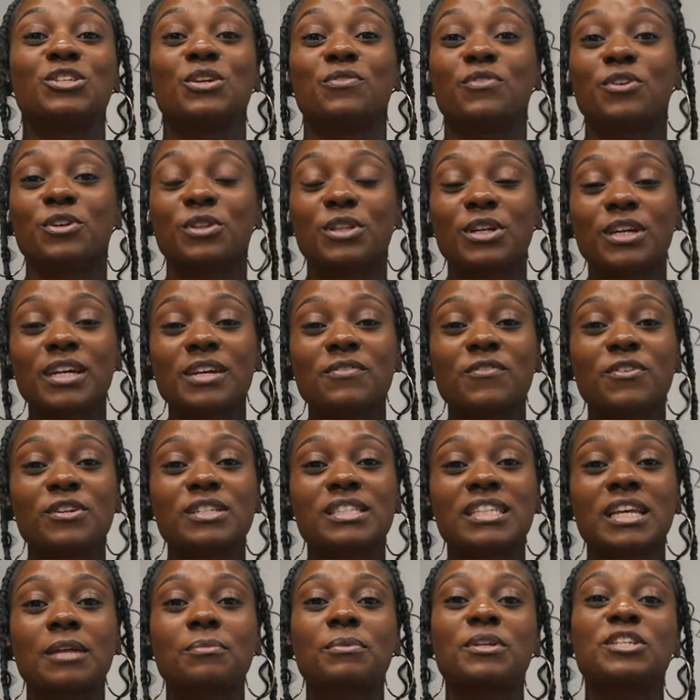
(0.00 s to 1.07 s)
So if you're looking for
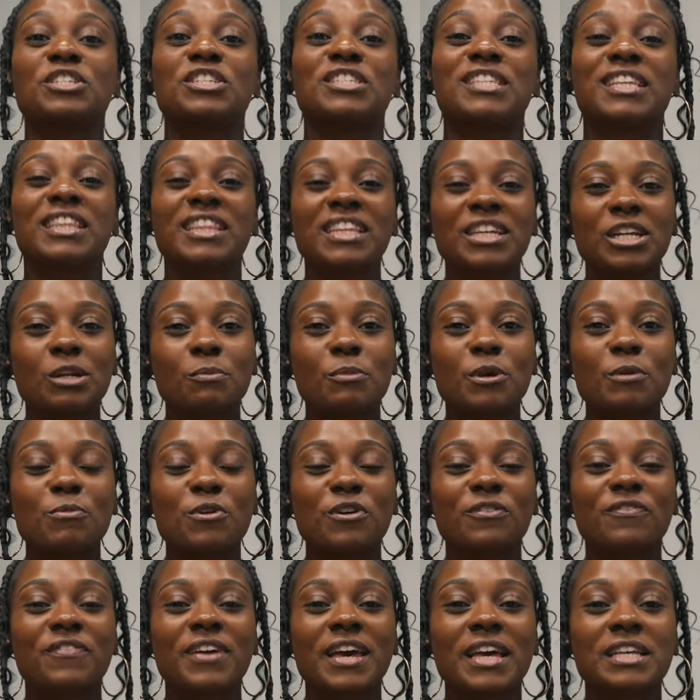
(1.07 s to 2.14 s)
something just a little bit
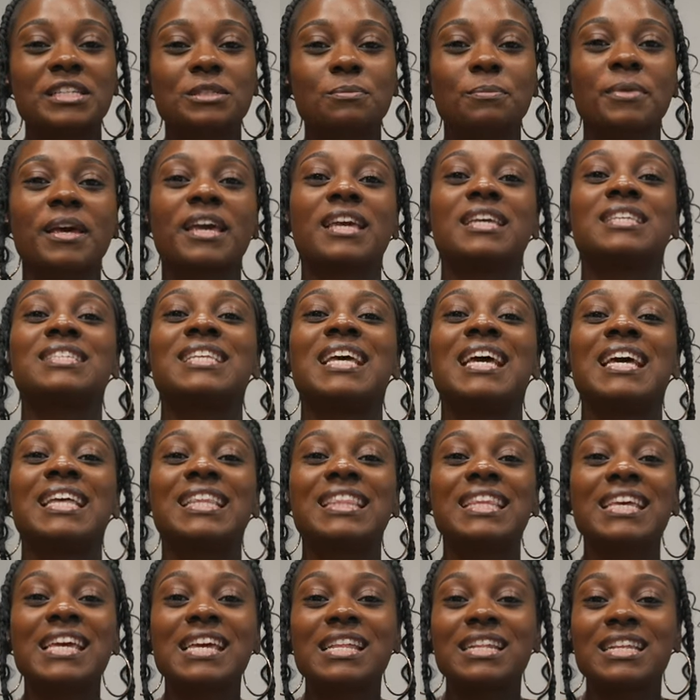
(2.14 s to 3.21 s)
more fast-paced
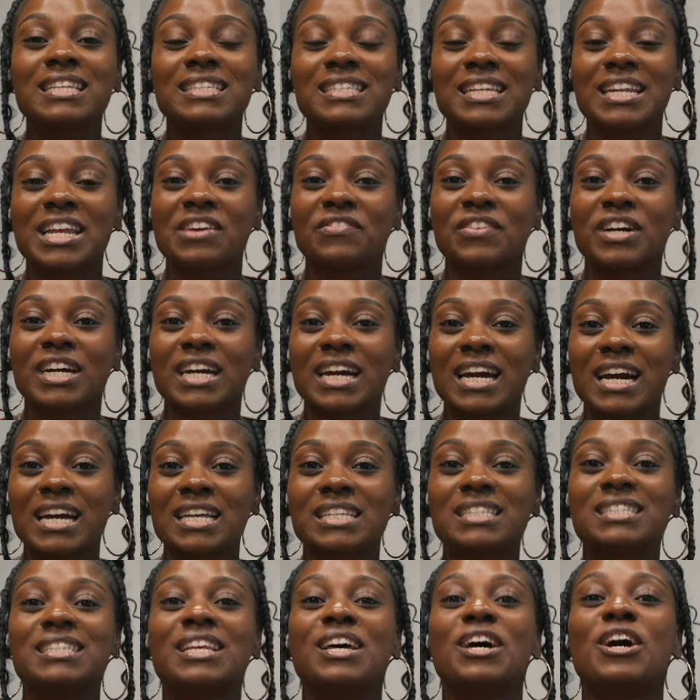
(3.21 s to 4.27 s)
than the city of
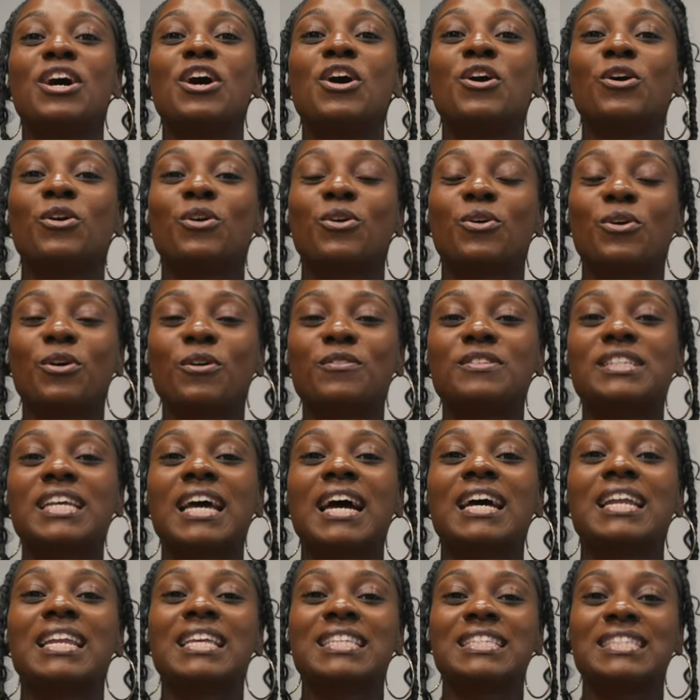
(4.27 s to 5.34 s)
Augusta,
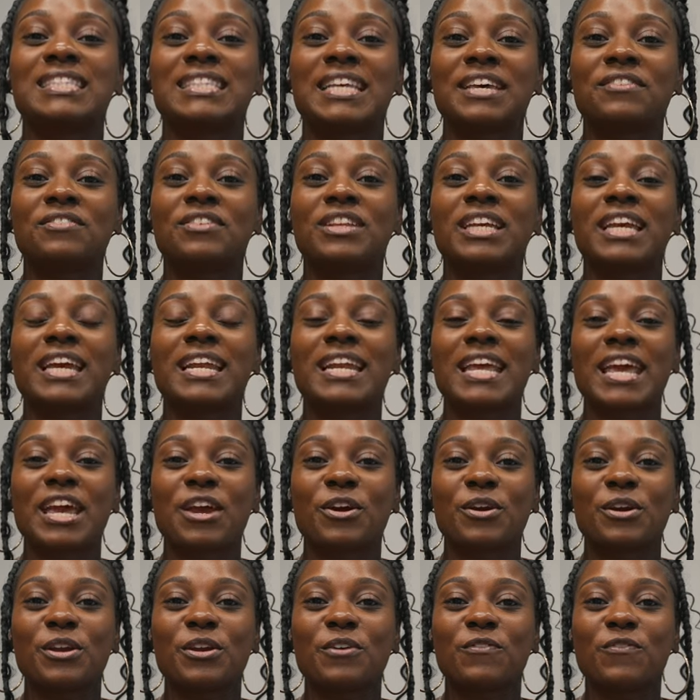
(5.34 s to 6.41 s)
Grovetown is definitely an
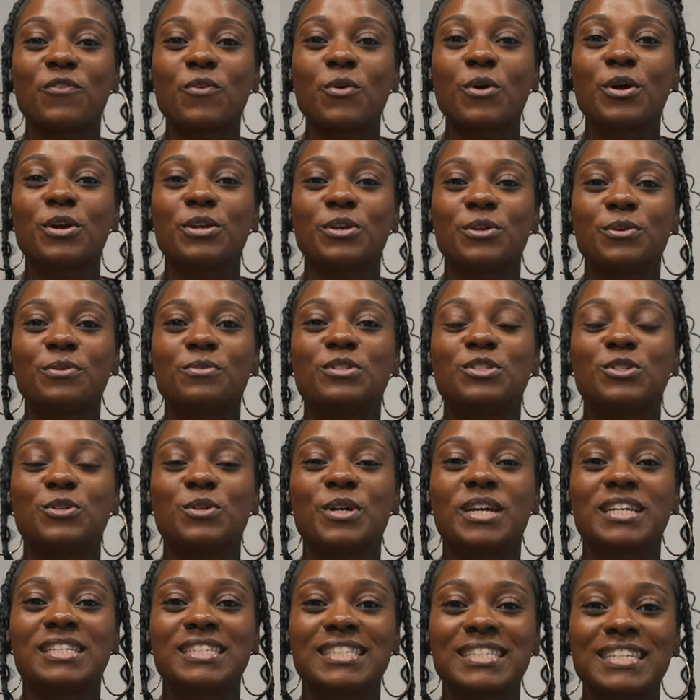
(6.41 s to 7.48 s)
area for you to
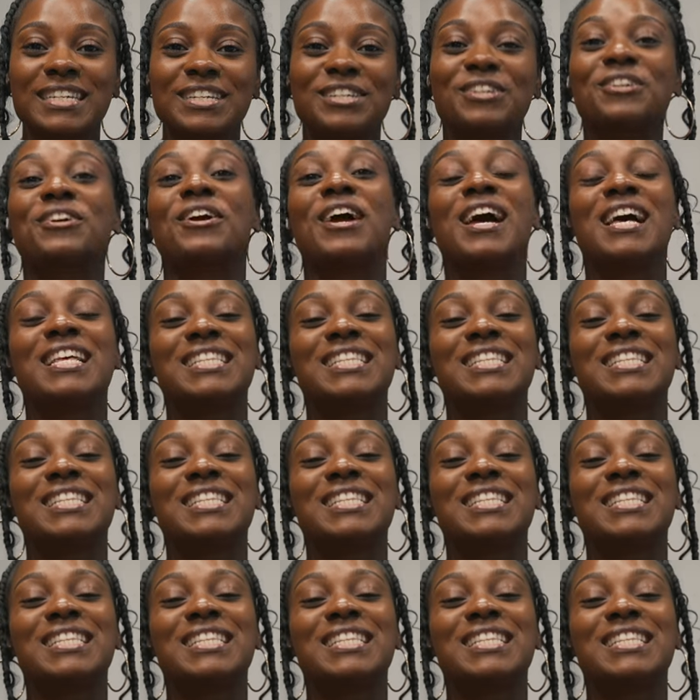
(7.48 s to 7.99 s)
consider.